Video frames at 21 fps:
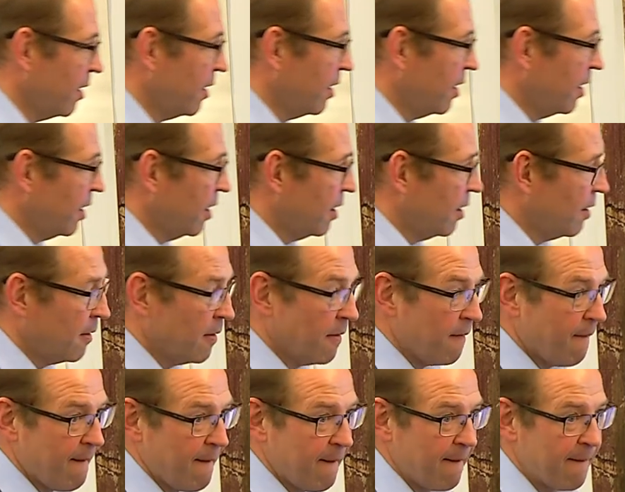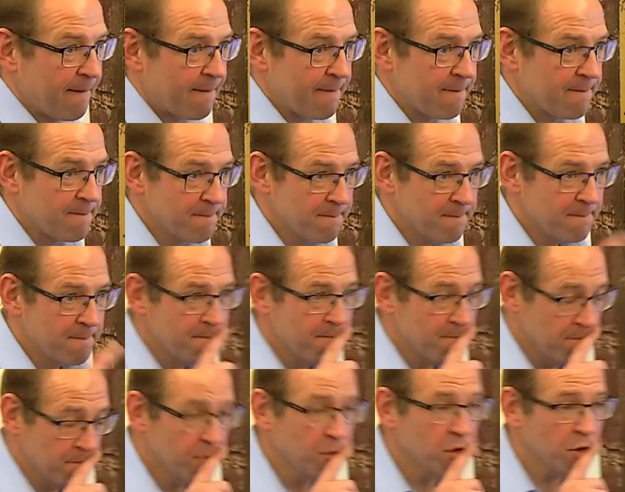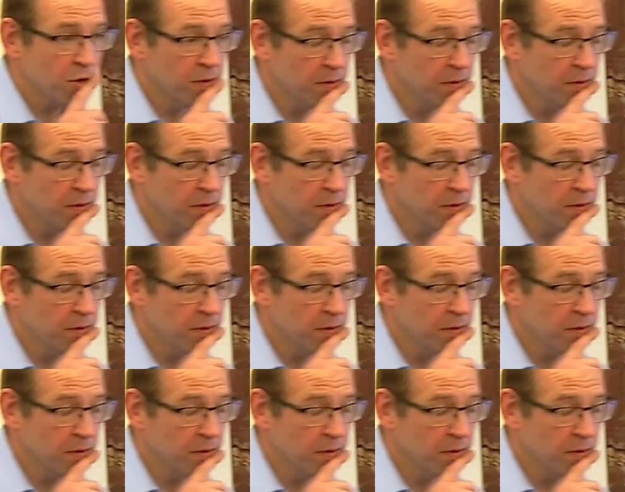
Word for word: In that particular instance, sorry to ask mm, Sure,